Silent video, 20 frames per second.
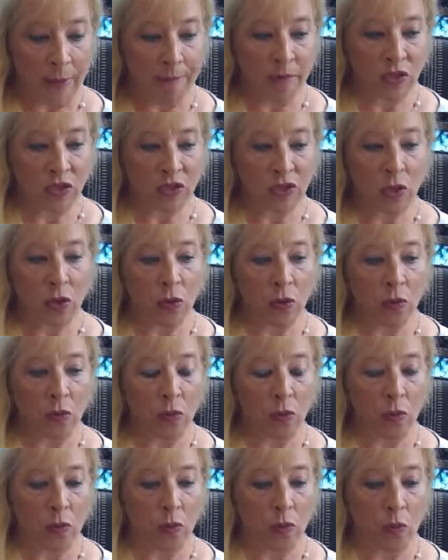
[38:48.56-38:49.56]

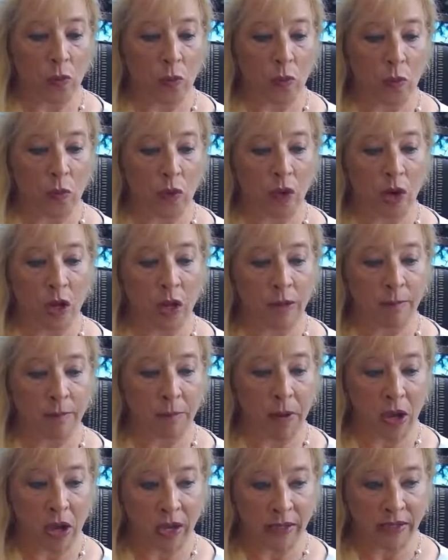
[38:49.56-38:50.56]
So we're on
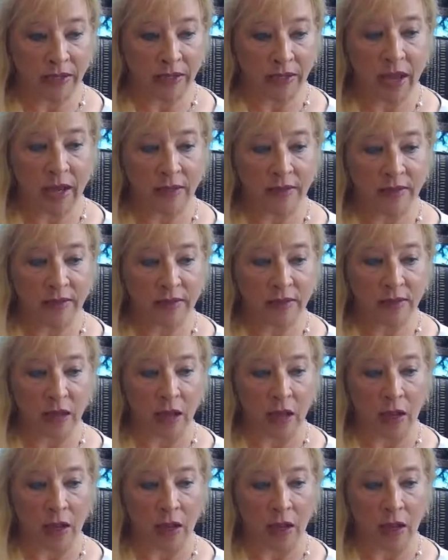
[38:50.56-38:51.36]
podcasts